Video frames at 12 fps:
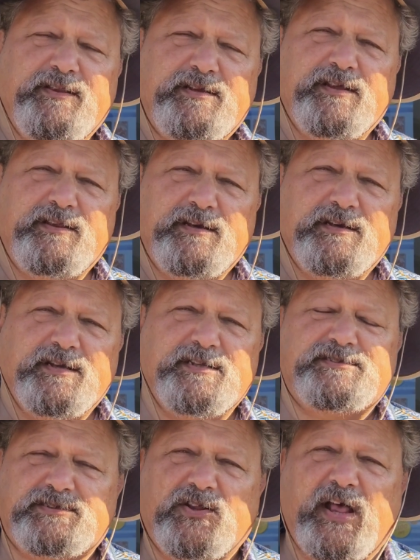to the
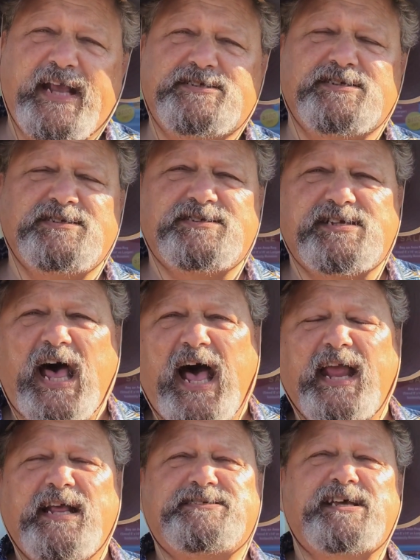installation
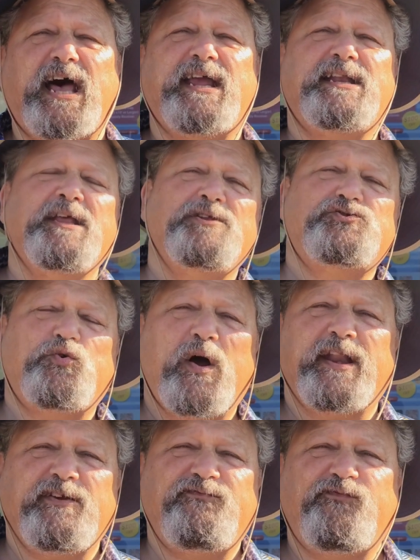site
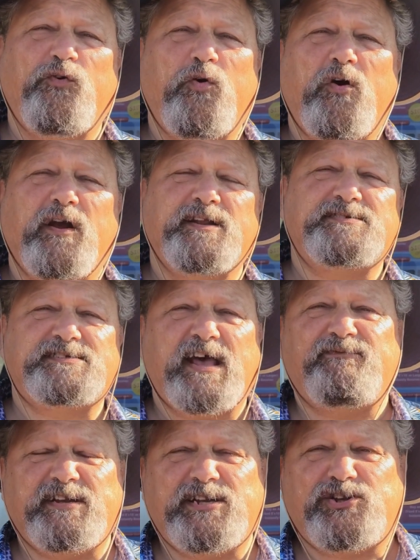24 to
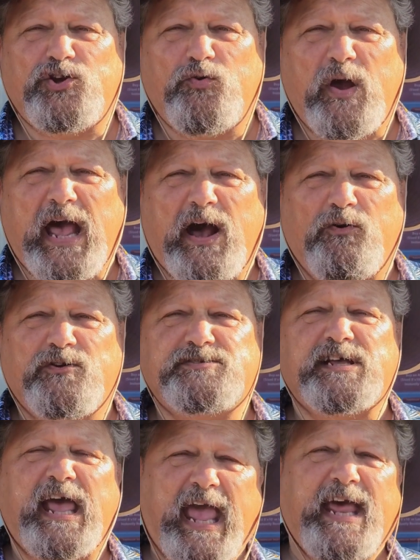72
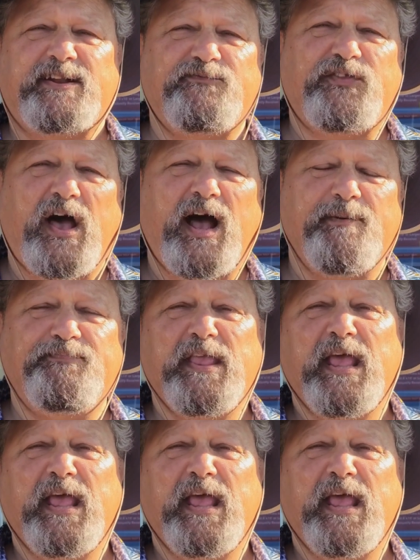hours ahead of time.